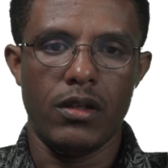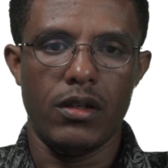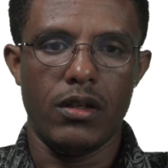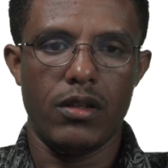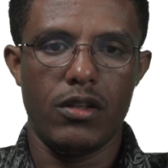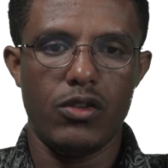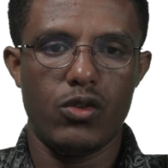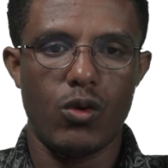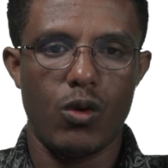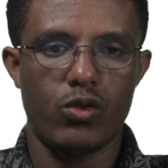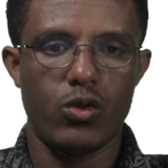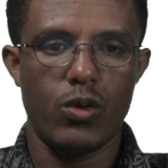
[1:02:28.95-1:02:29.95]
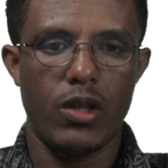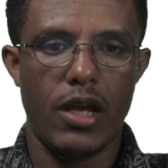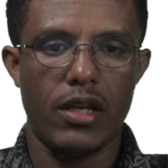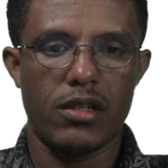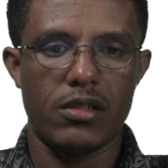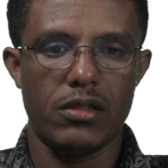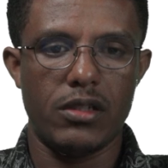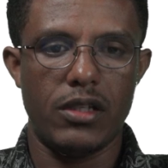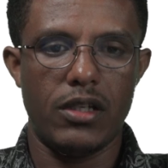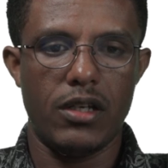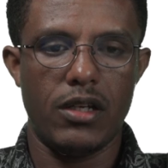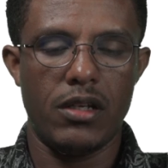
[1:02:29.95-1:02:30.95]
This is also like
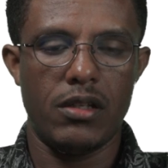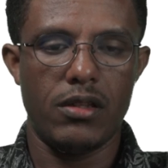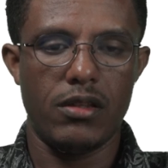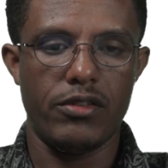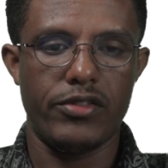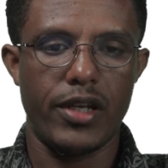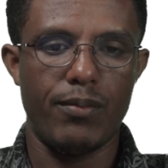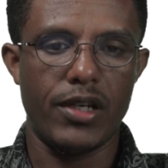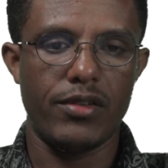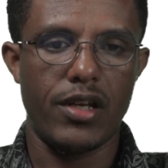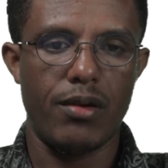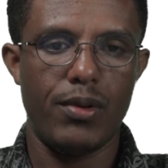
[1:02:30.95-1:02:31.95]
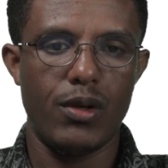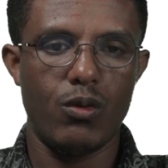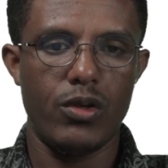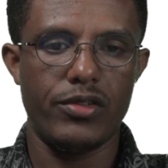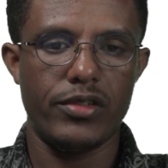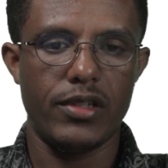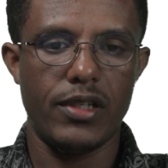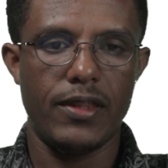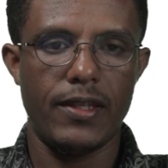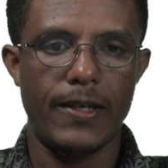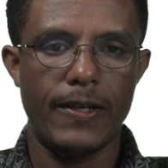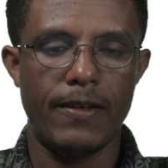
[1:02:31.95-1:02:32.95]
the same example within
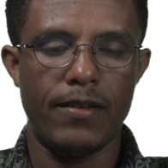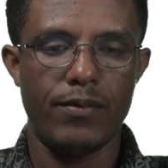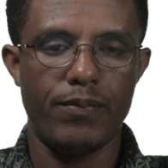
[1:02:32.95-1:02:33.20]
the